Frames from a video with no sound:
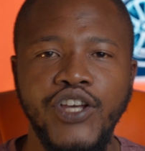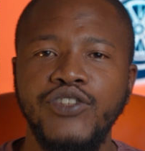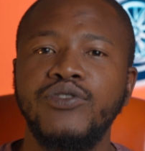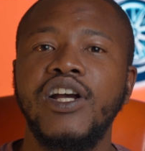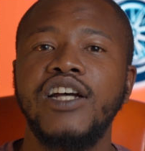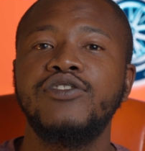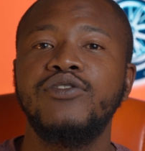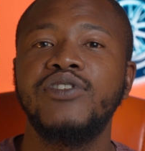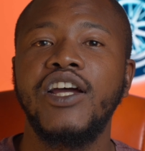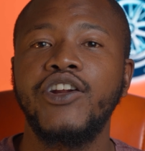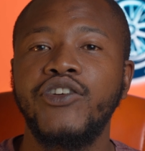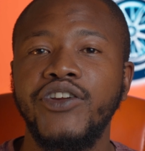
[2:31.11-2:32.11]
You guys don't
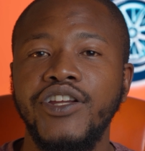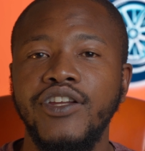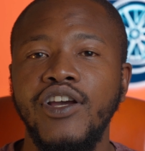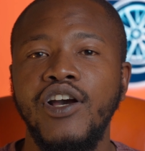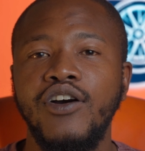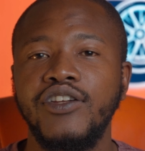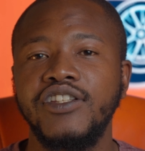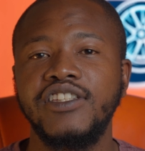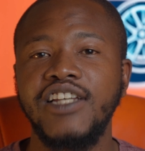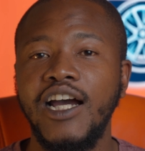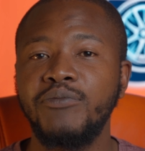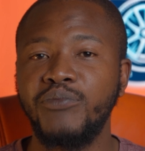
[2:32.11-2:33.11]
agree on the
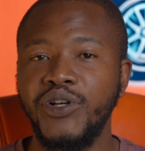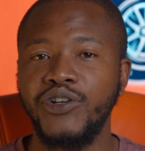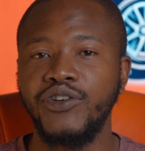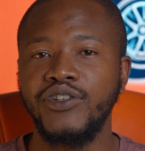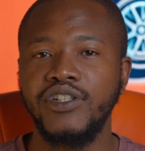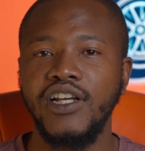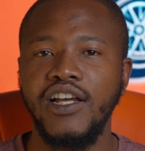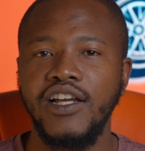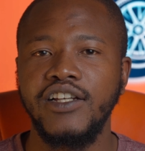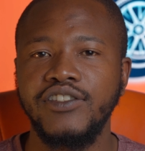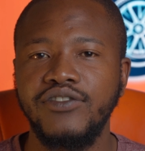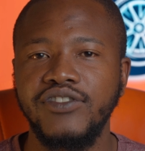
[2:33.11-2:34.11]
time period
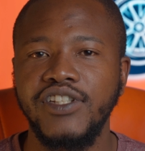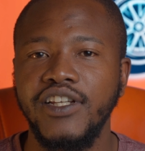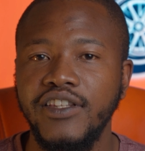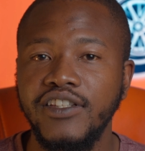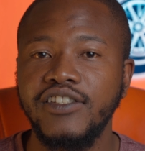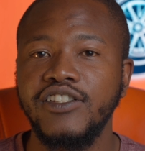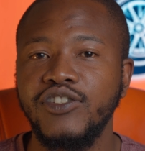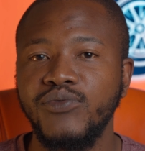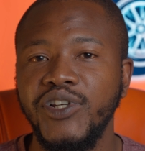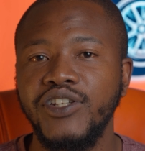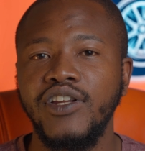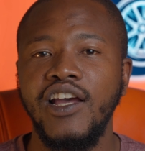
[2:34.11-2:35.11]
as to say, this is
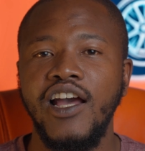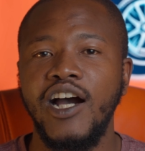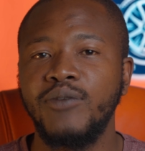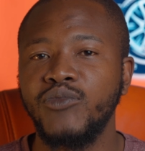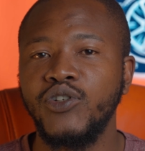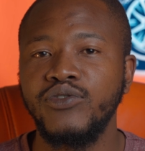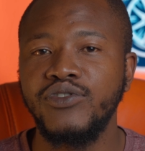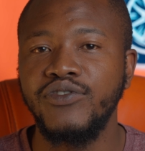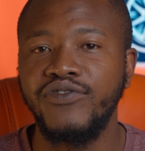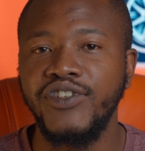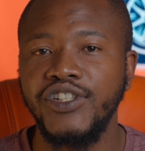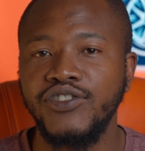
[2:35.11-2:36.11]
when I'm going to
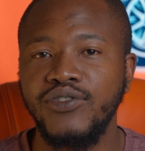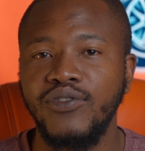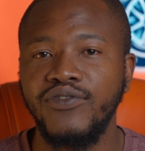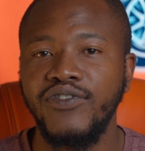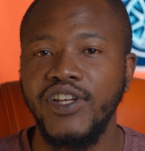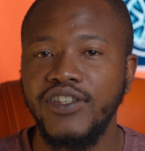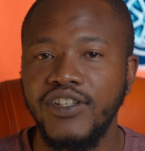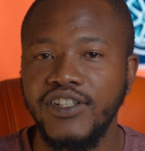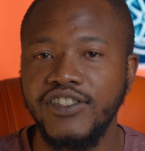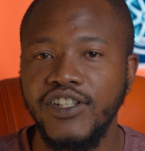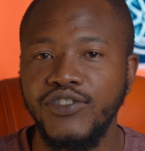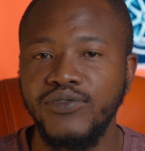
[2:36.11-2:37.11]
finish off the
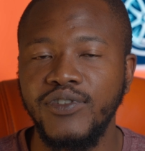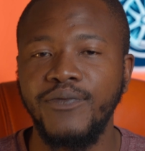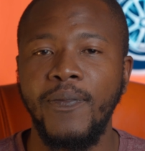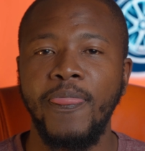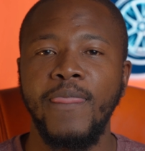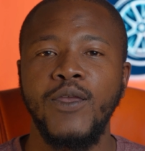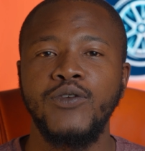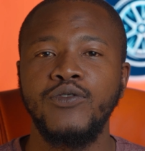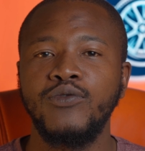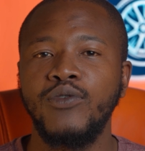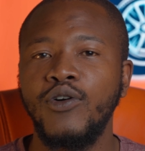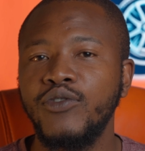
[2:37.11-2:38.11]
residual. You
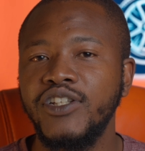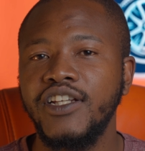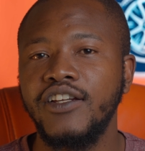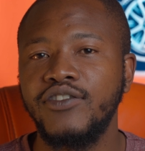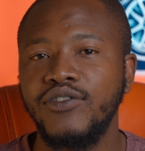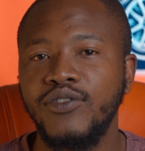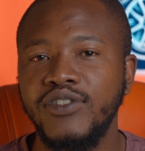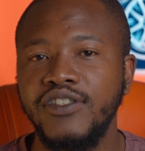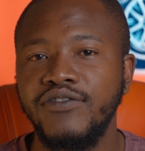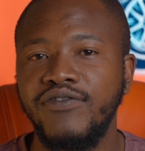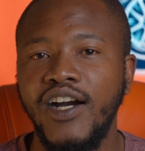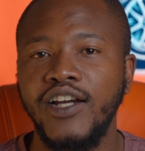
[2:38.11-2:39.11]
will only get
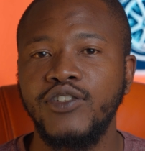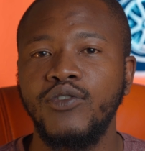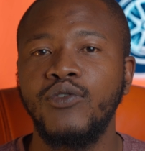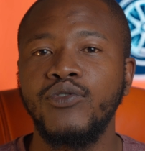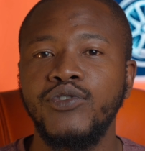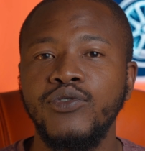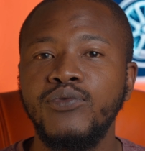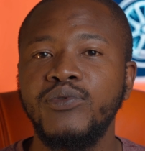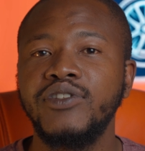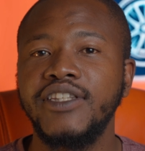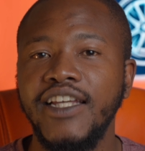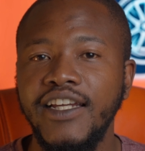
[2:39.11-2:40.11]
notified, or you
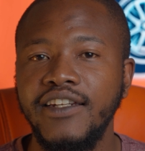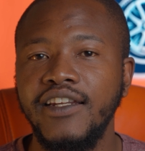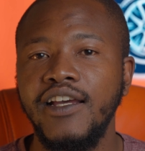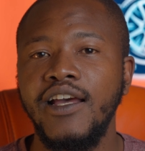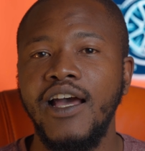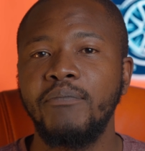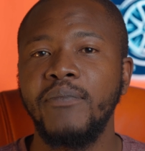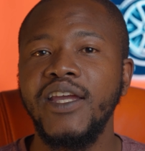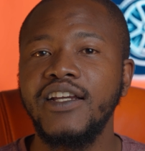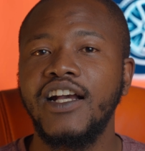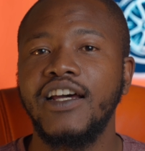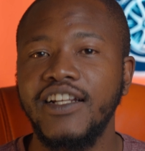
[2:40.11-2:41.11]
will then
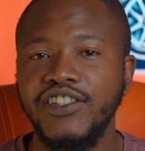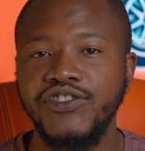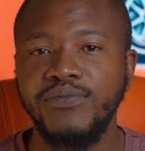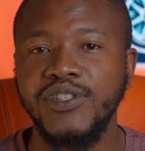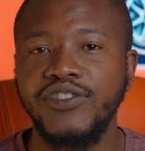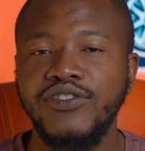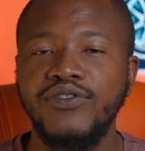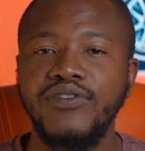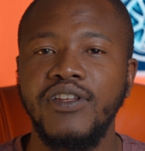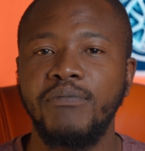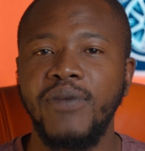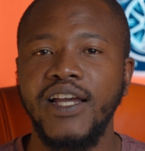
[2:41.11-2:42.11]
make arrangements to
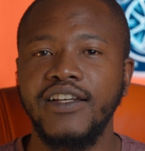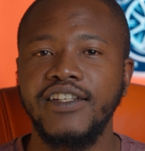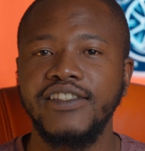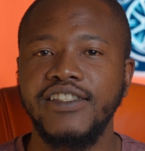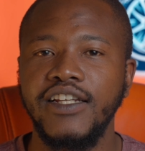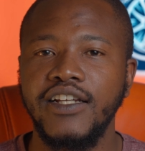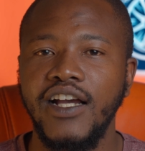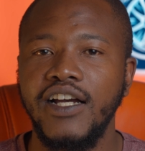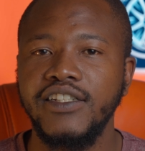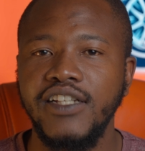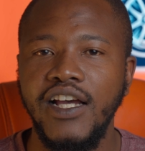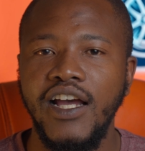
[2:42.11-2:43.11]
the bank and say,
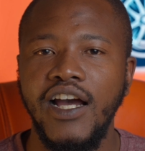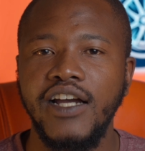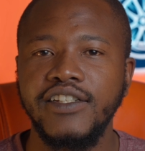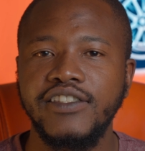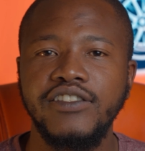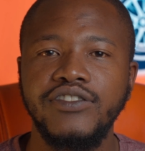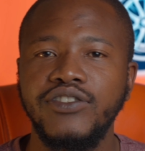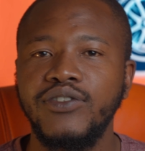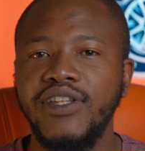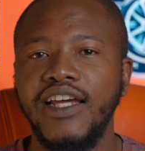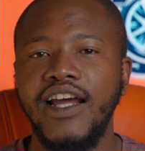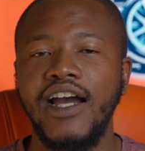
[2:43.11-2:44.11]
guys, I still know
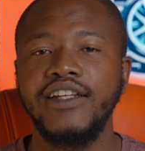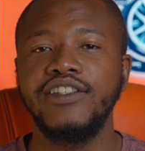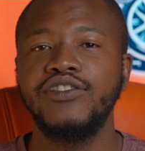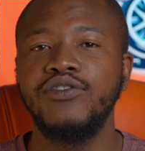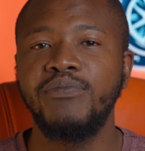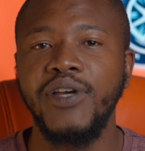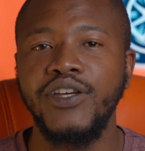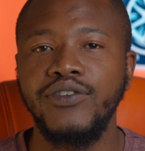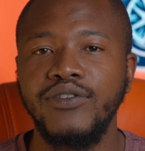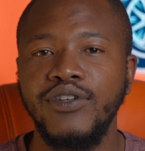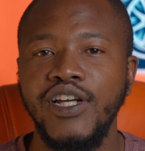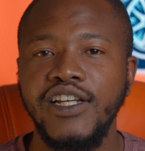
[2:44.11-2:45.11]
that I need to pay
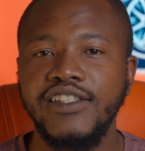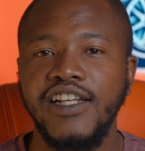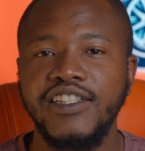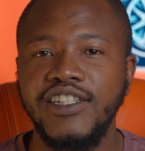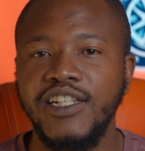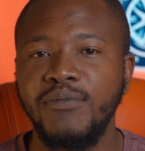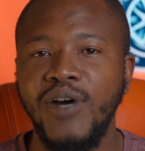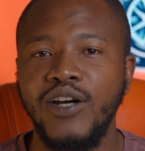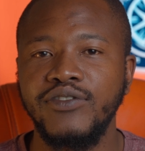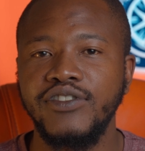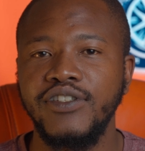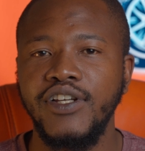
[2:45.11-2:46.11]
you such an
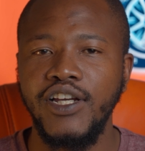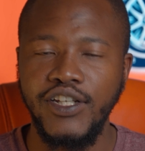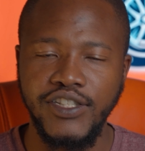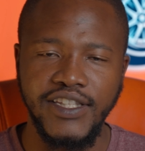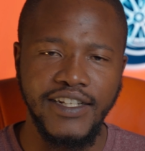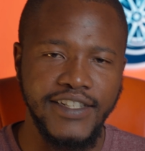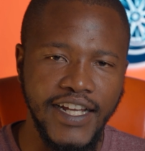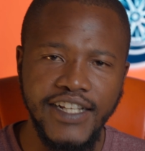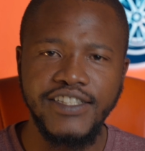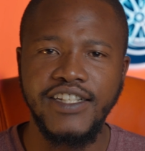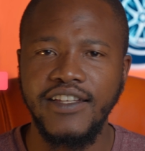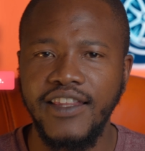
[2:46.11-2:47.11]
amount. The
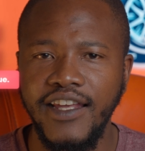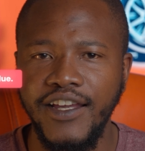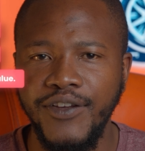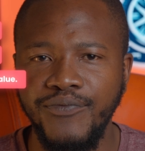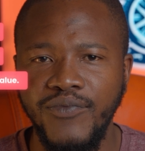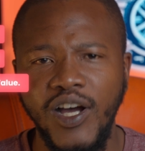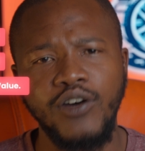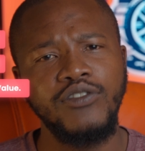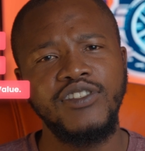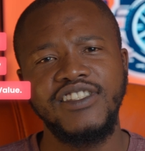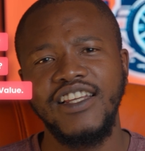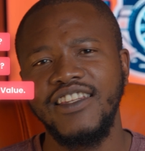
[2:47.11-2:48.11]
danger there, I
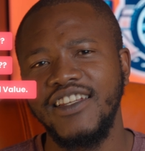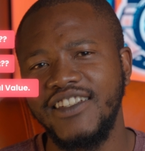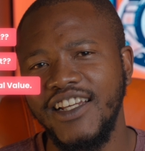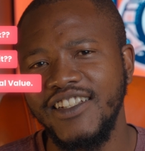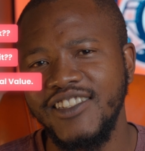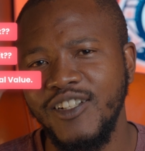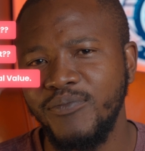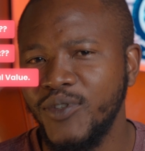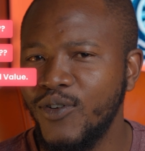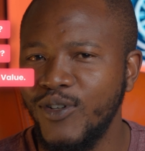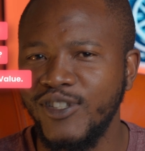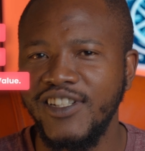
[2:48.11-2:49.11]
always say the danger,
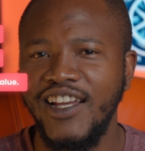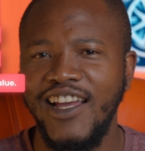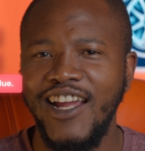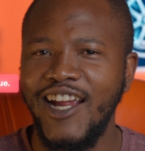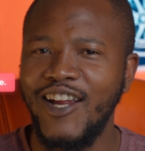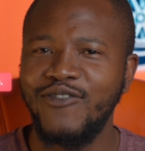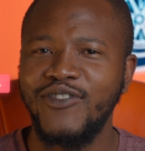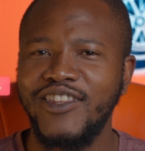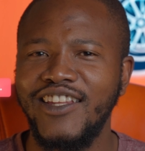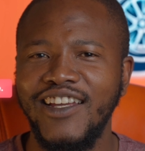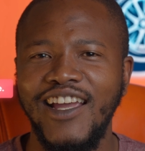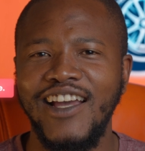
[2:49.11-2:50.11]
because
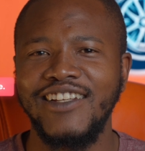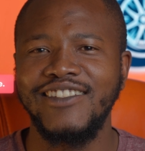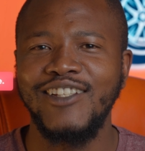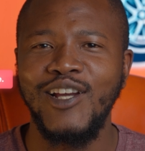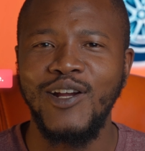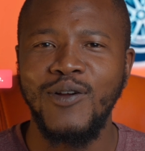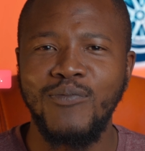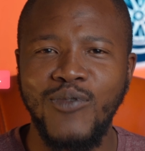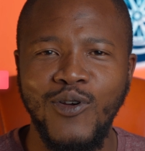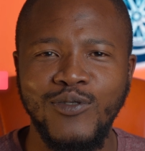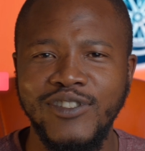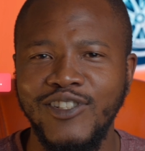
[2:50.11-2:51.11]
everything has
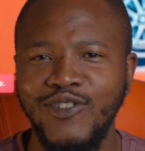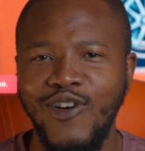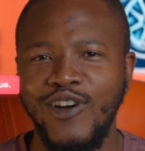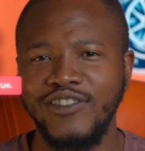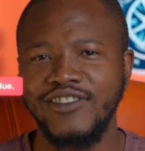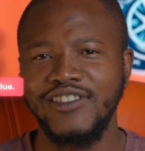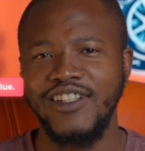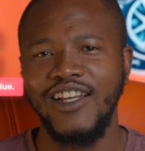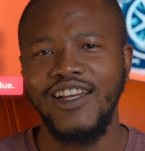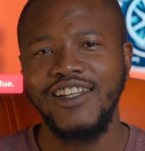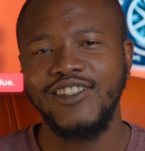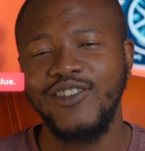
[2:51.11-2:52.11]
pros and cons.
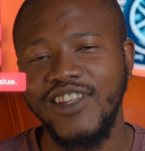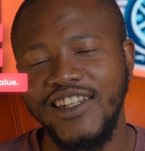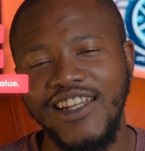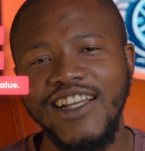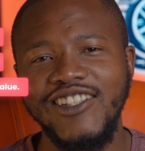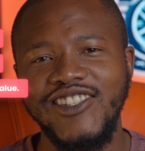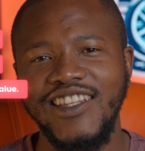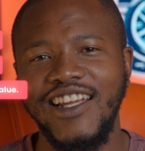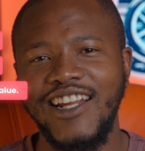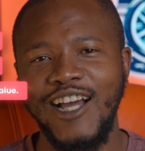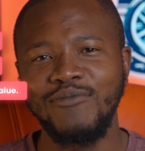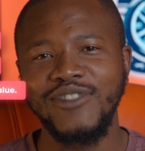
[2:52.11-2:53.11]
So the danger
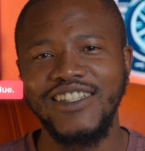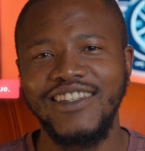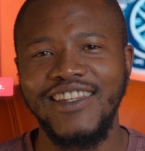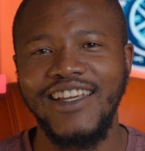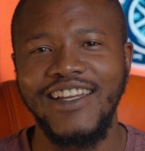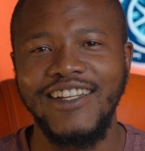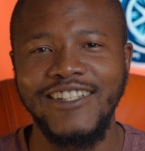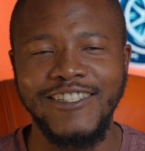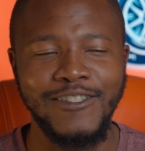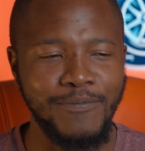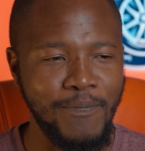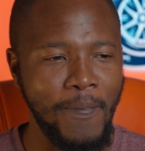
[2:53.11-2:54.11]
that comes in there
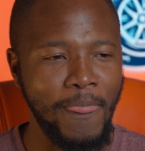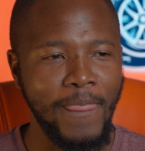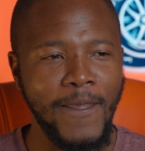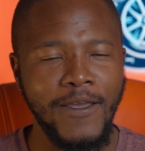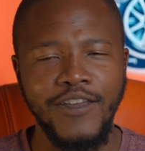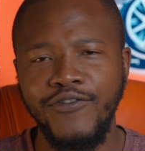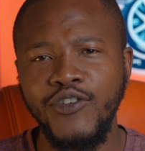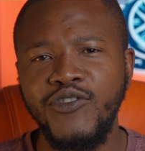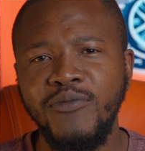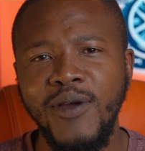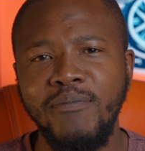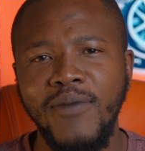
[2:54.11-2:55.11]
is, if you
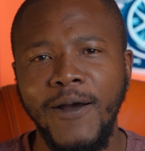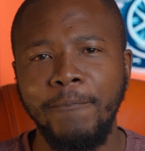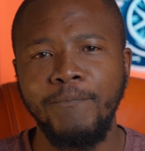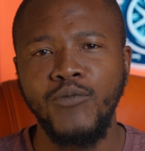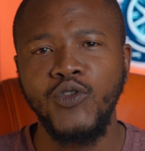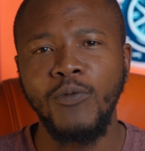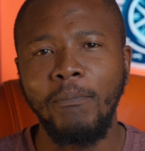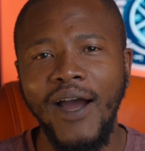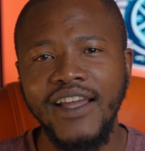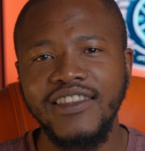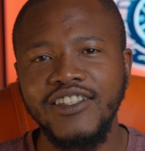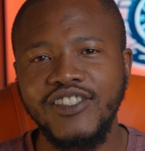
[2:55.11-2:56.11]
remember, you're
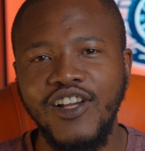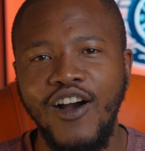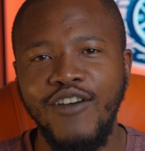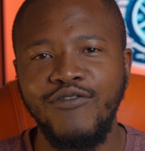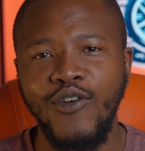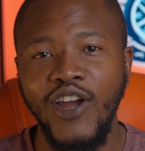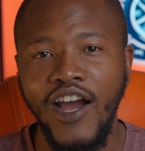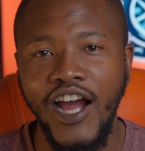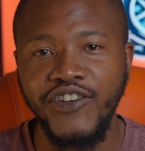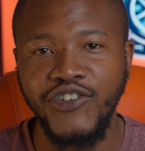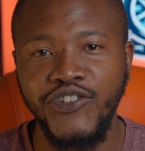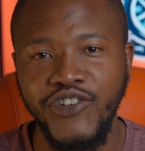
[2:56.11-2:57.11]
buying this car for
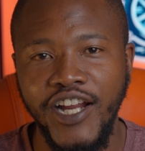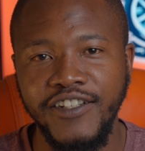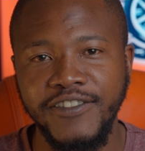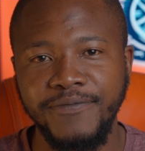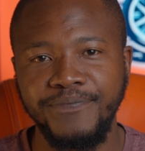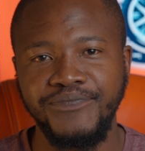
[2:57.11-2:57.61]
100 Rand.